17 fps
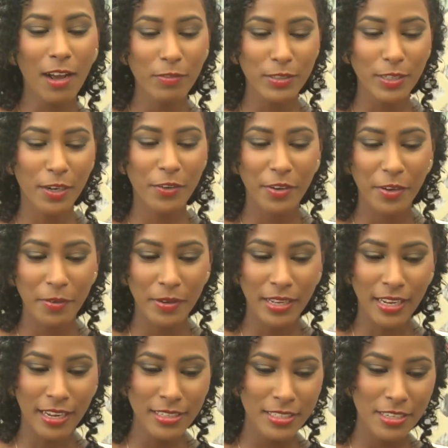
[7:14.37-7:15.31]
have to agree with
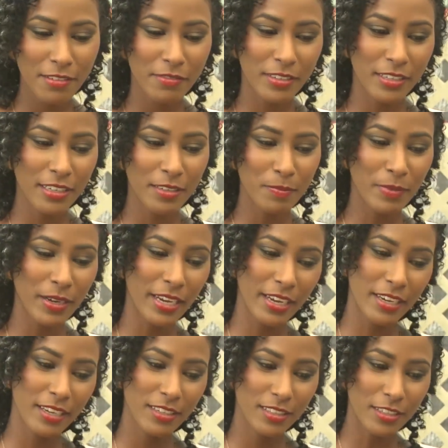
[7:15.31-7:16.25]
that even in
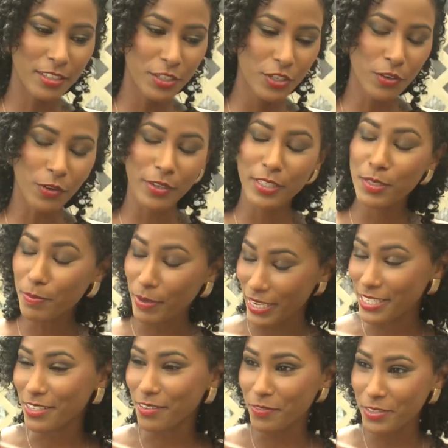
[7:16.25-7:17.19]
my the short, short
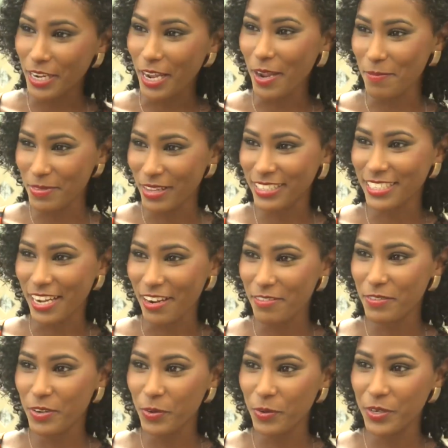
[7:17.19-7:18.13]
space of time that
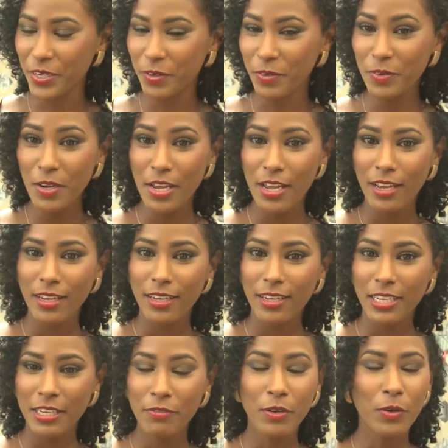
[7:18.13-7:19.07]
I've known you
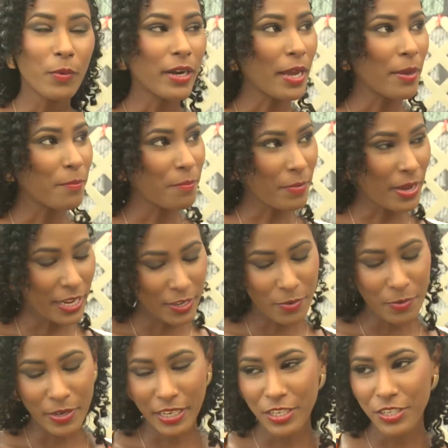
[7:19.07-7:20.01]
even when I met
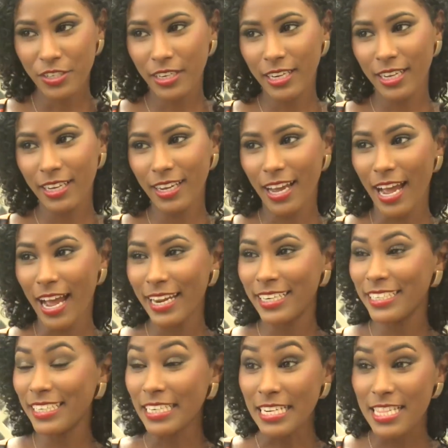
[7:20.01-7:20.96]
you initially, I
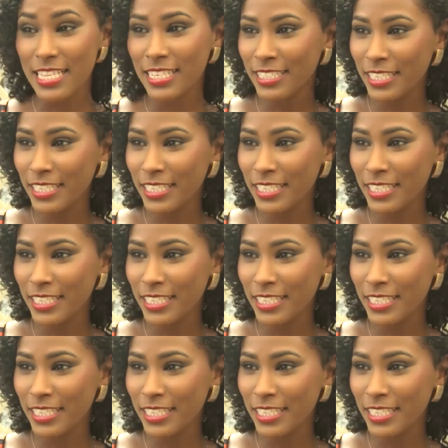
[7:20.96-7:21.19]
didn't